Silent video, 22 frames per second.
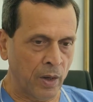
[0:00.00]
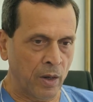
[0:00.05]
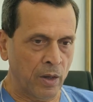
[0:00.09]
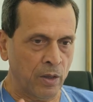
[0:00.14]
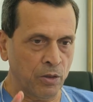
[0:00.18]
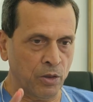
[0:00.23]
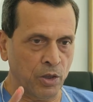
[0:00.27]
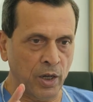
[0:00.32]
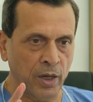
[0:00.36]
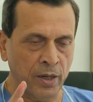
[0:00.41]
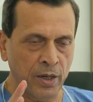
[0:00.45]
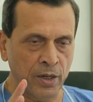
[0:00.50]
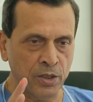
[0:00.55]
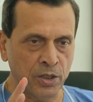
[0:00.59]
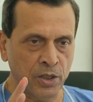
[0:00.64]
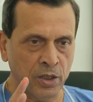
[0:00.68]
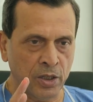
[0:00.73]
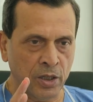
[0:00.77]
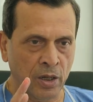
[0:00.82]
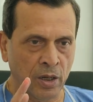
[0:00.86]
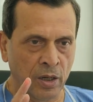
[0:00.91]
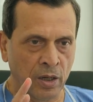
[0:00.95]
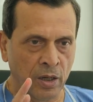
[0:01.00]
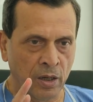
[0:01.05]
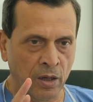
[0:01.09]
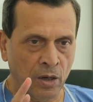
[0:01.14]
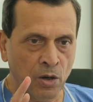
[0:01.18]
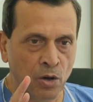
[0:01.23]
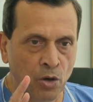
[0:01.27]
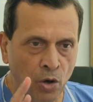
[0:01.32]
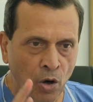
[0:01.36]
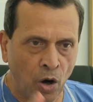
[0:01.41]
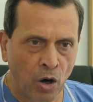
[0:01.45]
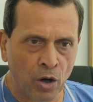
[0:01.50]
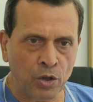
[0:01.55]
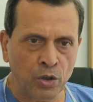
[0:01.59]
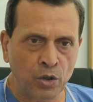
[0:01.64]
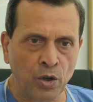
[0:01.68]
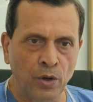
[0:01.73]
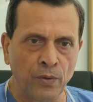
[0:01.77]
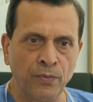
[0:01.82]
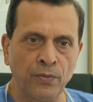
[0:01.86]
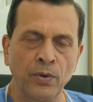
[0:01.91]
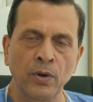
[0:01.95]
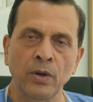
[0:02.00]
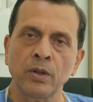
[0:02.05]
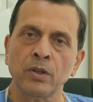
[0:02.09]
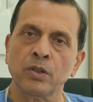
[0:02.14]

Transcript: There is a lot of